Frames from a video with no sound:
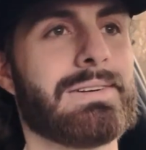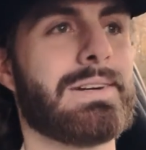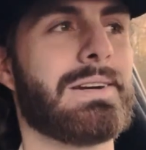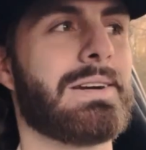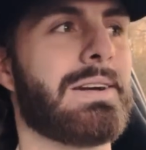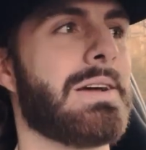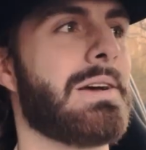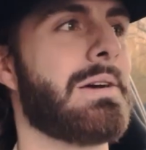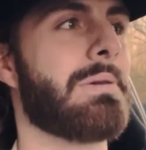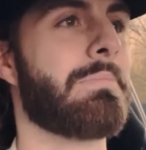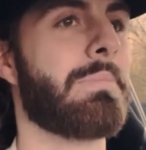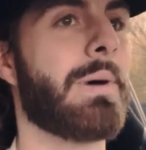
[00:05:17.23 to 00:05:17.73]

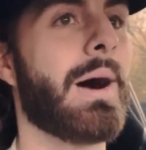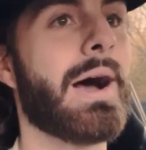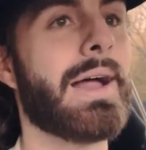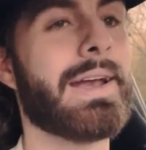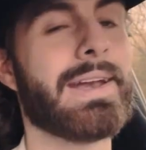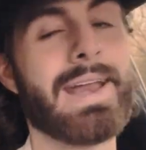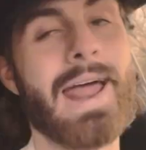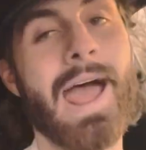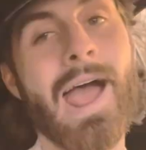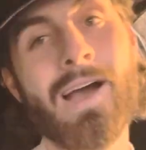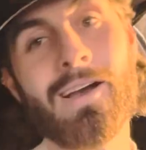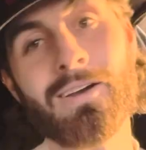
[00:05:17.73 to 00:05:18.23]
But
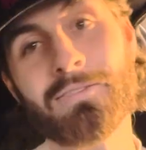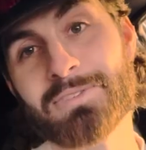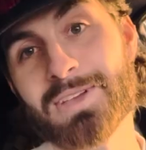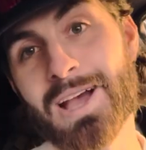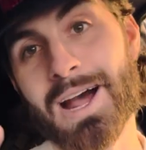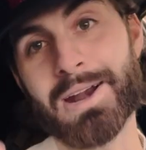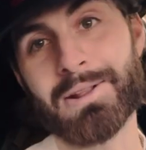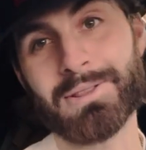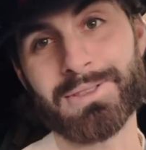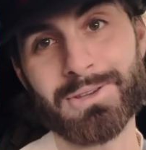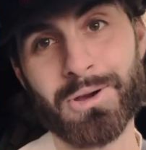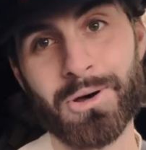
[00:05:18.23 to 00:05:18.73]
now I've
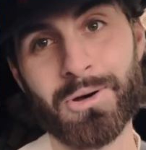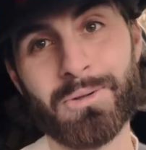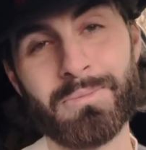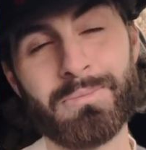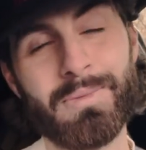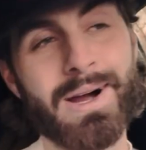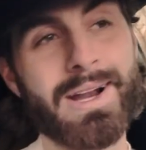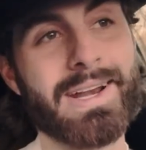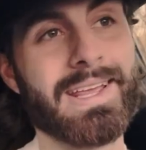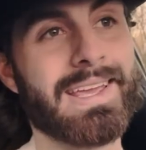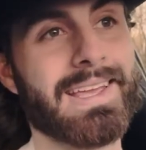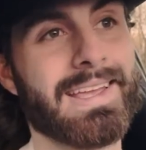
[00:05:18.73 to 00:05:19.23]
got adult
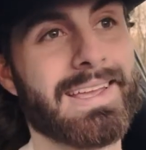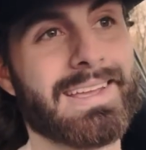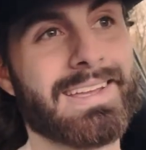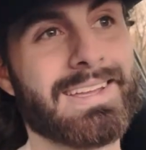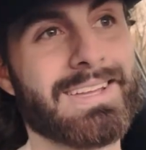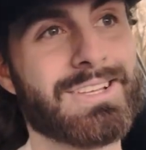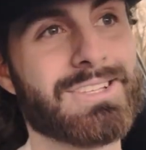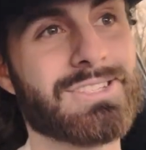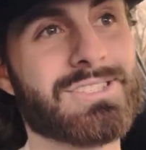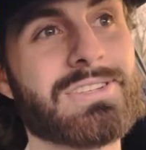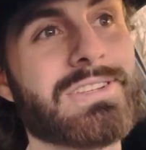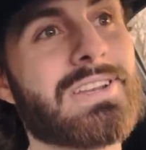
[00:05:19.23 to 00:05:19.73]
money,
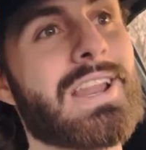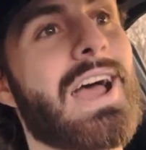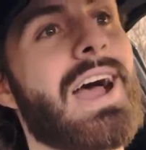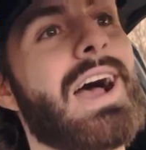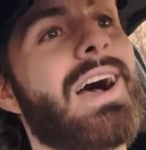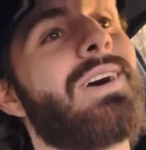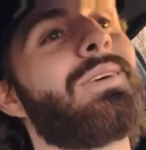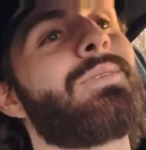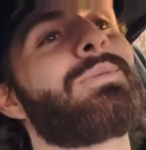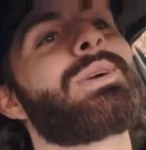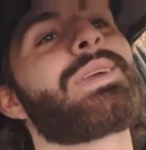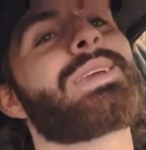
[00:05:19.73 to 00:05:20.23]
so
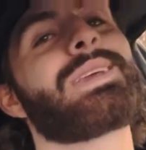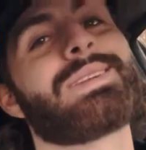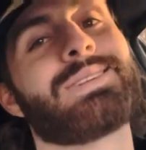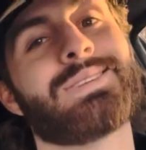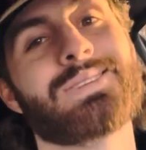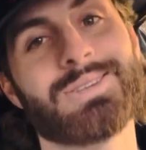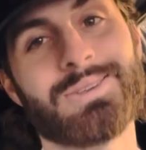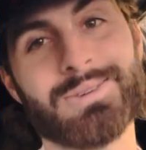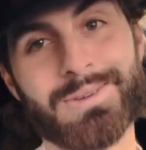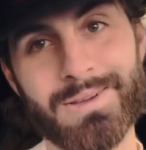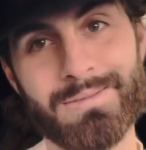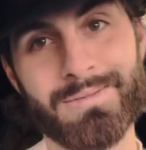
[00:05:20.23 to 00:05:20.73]
now we can
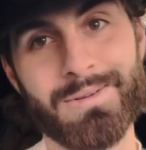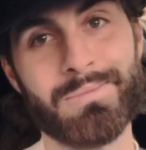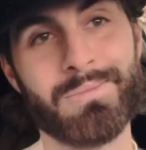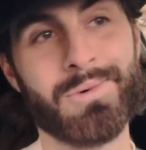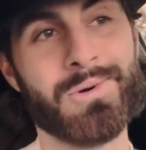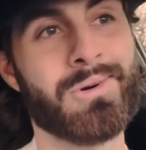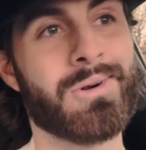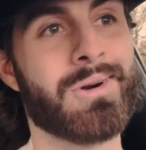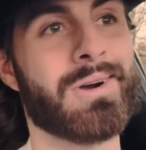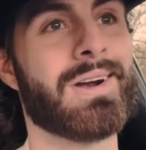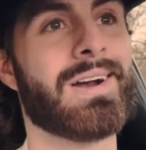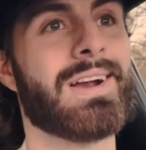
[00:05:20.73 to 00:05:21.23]
do even
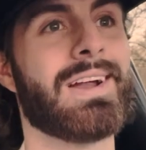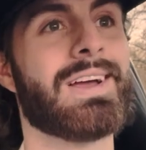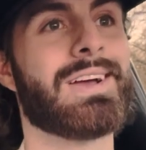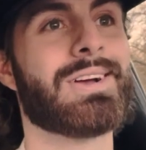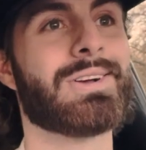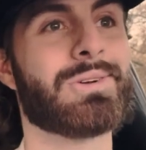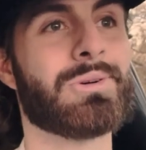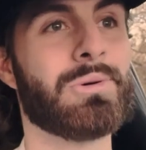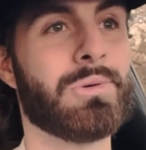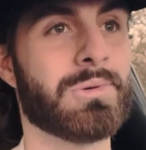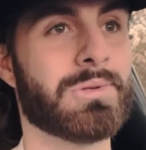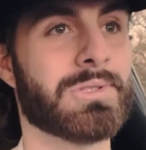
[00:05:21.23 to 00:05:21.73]
more
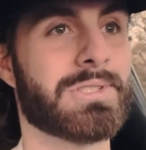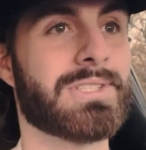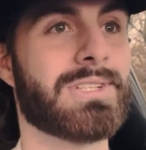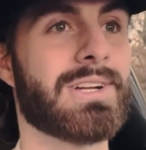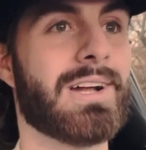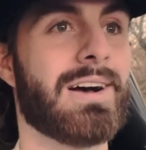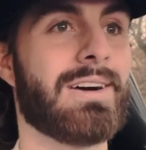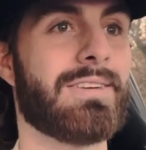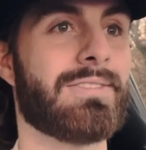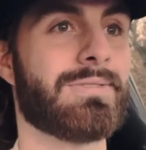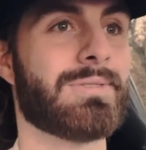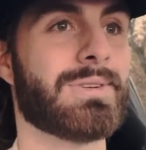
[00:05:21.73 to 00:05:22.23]
cool
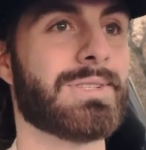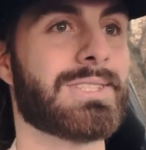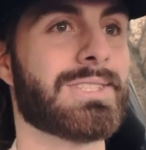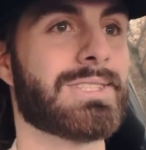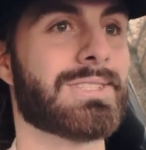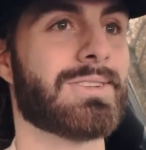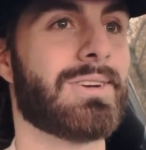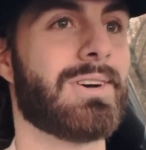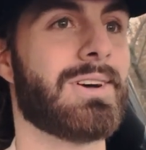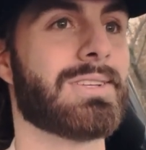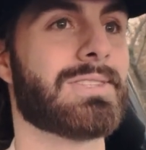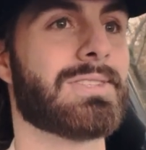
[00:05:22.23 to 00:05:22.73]
stuff, which
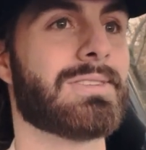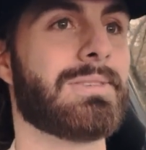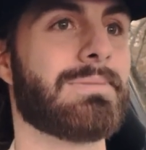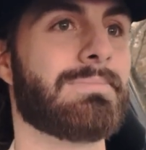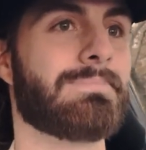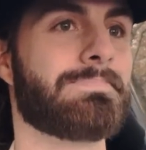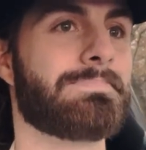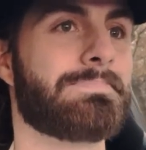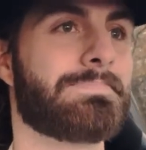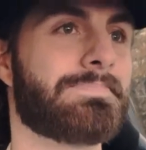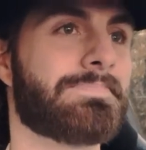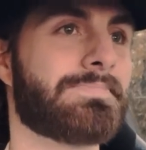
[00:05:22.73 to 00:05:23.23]
is
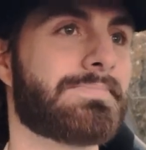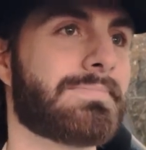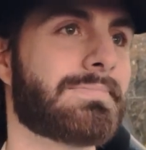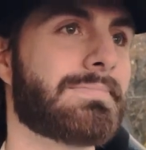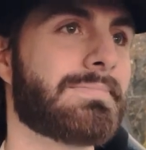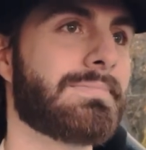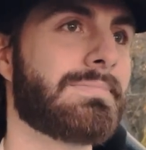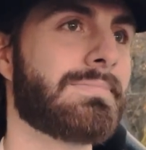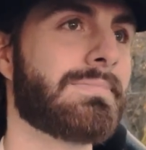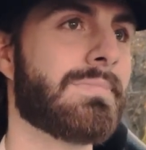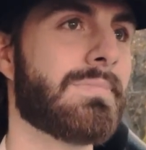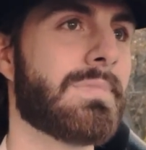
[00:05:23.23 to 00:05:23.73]

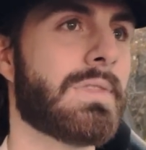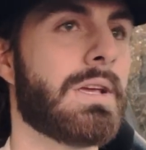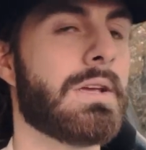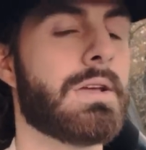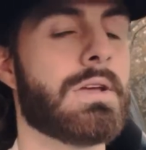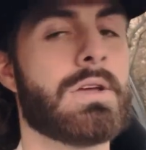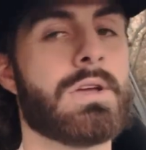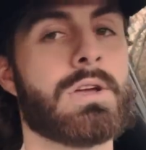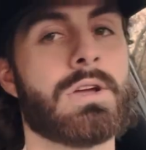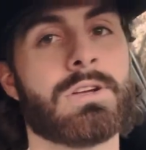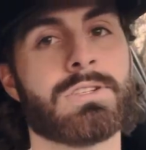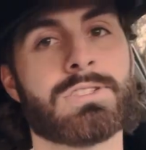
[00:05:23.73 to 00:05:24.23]

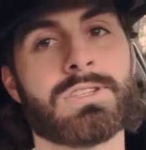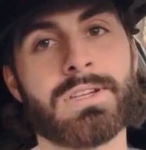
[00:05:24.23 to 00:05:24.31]
awesome.